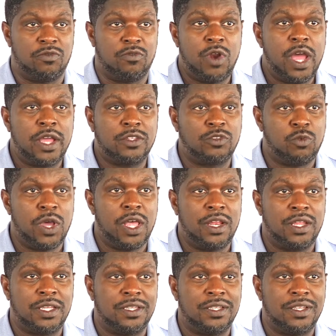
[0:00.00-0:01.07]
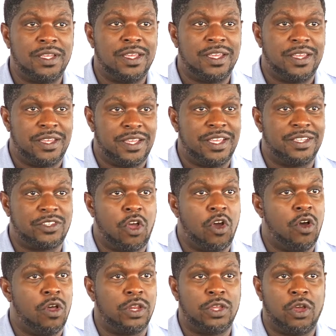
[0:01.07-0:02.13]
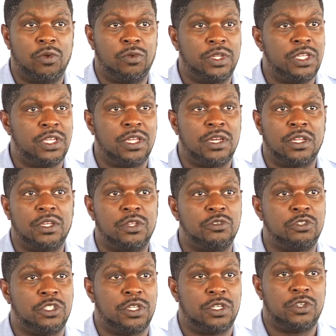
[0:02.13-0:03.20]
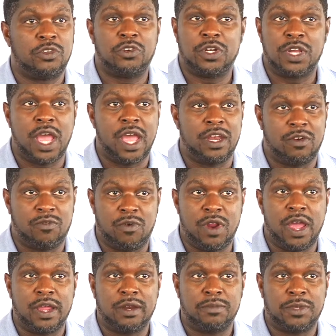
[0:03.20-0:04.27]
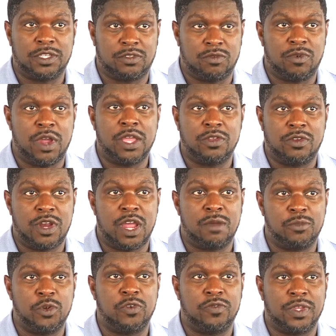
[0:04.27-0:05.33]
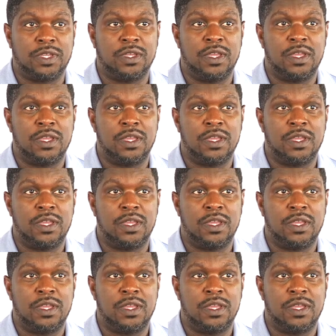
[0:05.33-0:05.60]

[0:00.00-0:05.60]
rut dwelling is only an illusion. You're not in a rut because a rut, you're not moving.